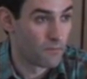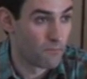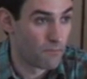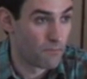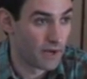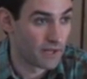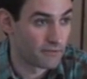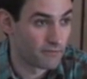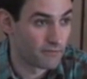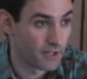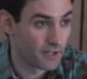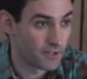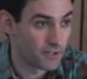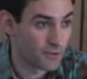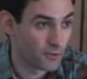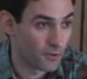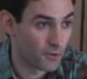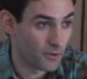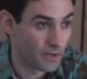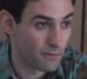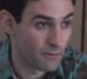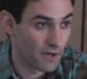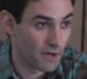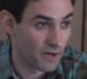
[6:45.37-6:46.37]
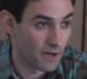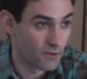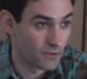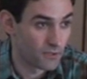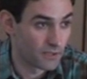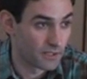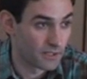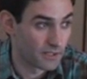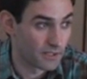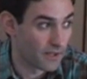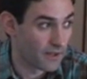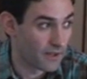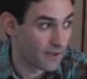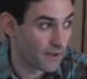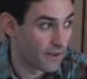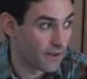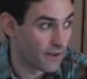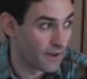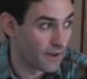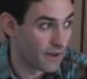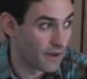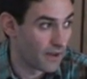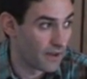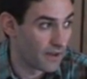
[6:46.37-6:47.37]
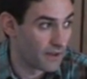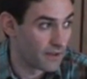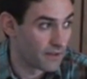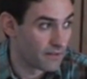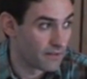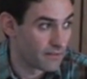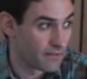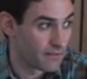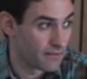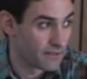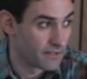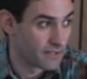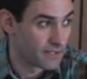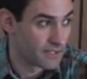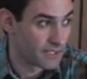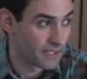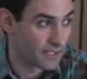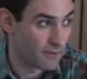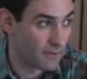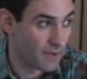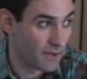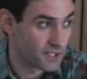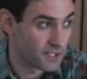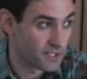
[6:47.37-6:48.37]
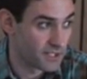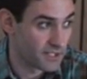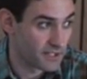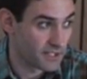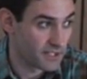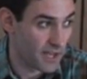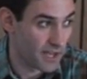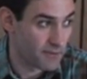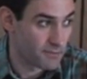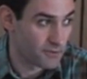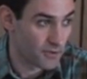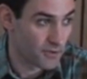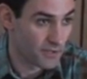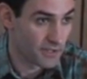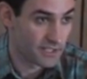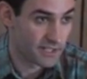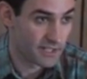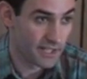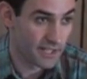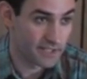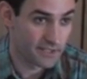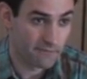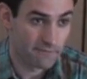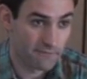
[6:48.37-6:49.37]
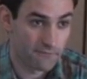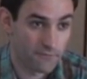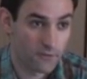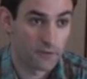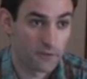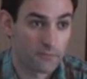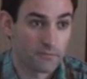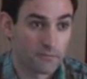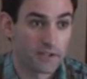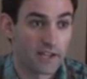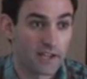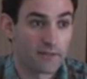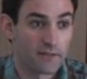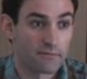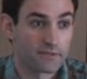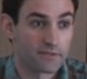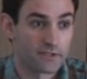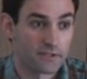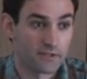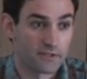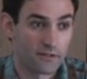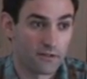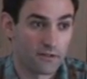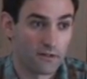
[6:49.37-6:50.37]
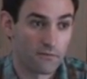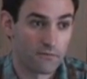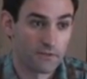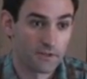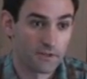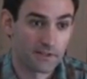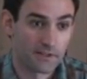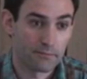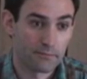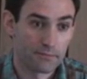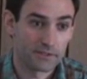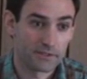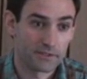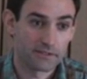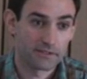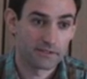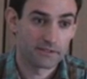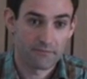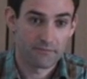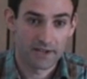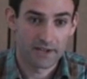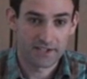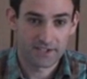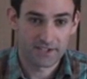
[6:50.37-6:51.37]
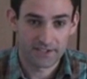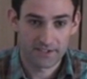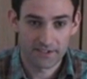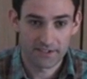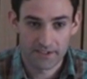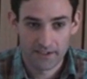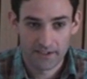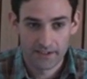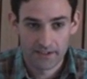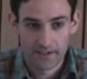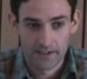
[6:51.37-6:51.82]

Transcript: But when you talk about sequential games or extensive form games of incomplete information,